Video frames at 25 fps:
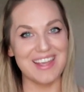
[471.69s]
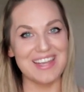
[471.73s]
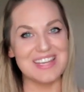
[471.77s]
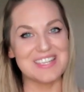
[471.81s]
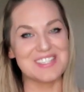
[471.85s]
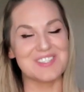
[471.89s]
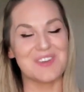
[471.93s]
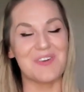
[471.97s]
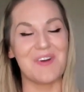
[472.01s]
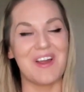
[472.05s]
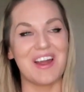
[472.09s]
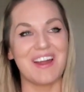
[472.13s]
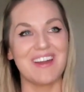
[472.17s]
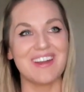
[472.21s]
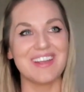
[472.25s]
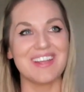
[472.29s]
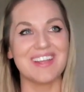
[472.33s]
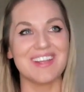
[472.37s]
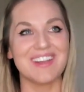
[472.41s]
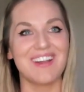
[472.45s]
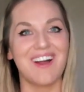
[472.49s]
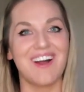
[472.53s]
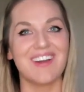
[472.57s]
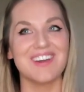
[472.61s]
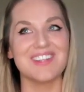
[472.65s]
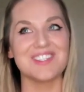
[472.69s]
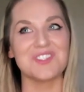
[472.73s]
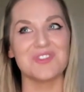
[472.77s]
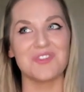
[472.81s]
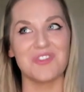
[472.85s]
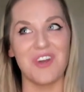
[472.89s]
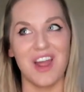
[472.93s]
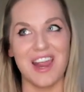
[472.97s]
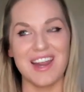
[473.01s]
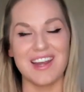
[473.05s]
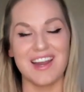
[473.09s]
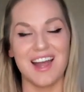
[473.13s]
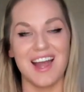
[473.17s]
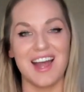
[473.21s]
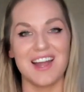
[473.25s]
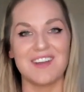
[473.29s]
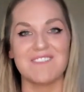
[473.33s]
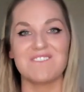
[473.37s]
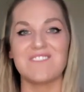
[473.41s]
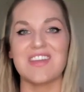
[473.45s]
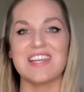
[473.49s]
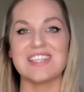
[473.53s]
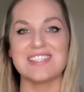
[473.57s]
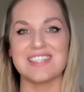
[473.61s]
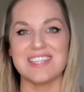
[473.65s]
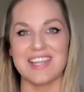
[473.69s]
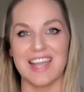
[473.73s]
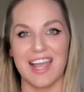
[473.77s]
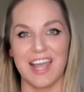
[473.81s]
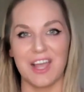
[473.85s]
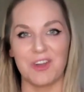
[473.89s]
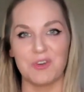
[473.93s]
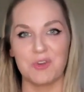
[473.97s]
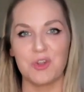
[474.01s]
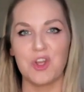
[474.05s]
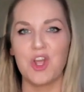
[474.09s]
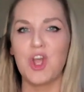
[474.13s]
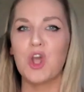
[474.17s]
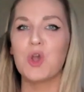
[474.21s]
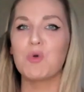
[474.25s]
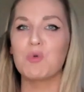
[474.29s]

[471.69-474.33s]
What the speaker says: He's wearing it on his right hand facing out,